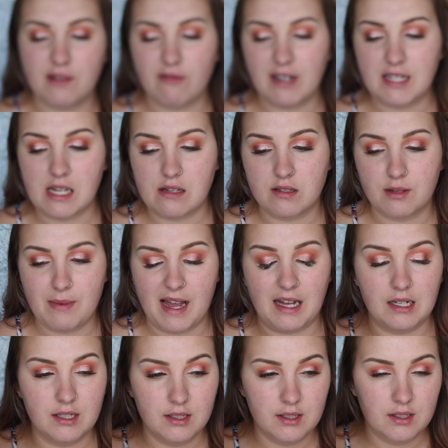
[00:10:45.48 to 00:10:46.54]
one retails at
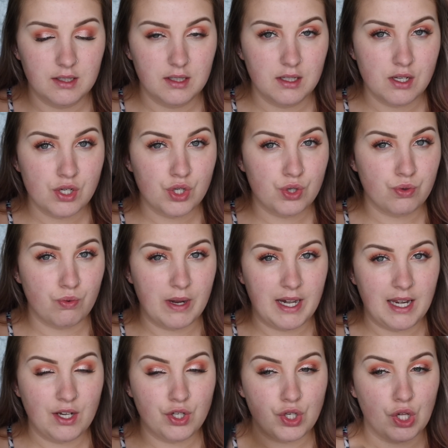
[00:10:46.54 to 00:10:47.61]
about
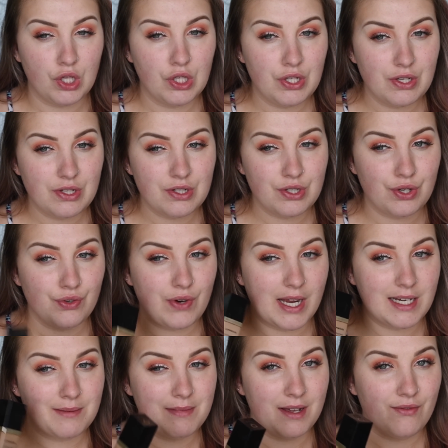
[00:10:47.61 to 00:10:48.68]
$20,
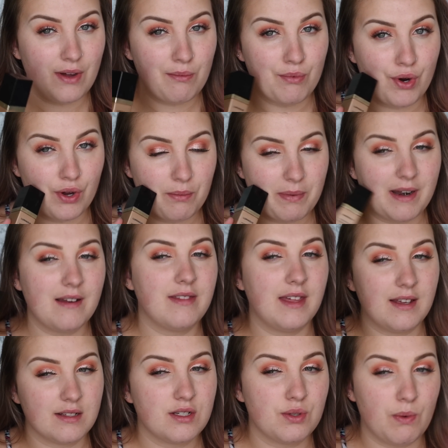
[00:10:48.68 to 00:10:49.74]
correct me if I'm wrong, but I think
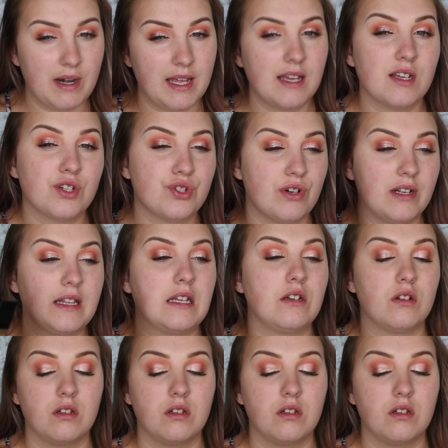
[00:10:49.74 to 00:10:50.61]
it's 20 Australian